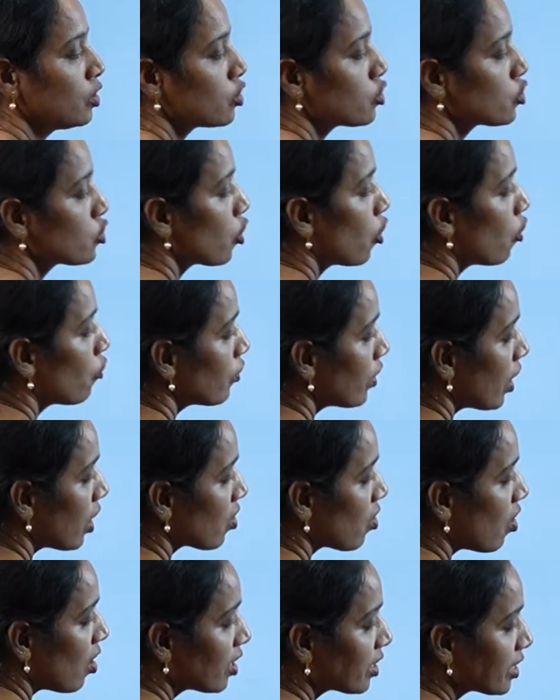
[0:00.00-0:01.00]
Sophia
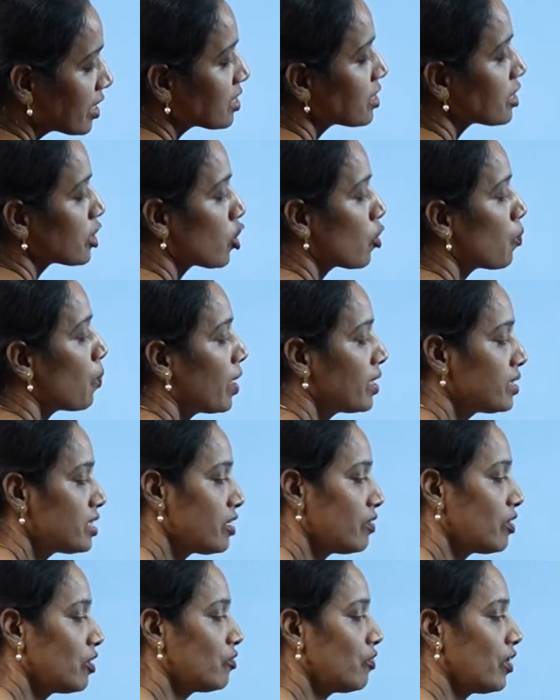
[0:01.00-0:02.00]
called is
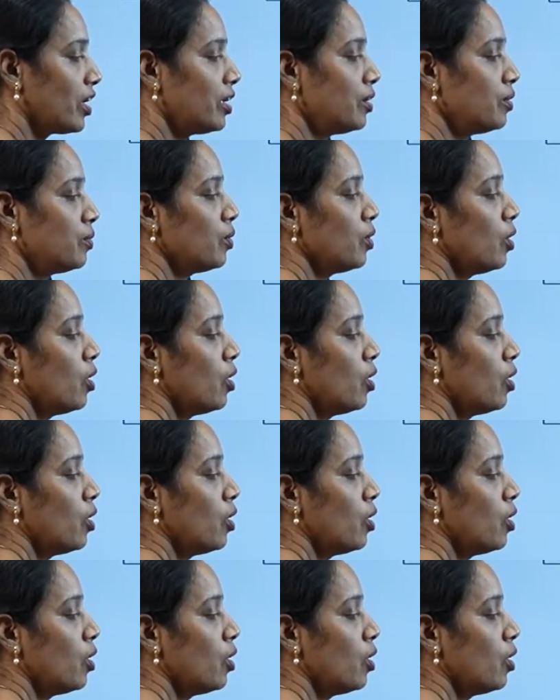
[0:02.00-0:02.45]
0.75.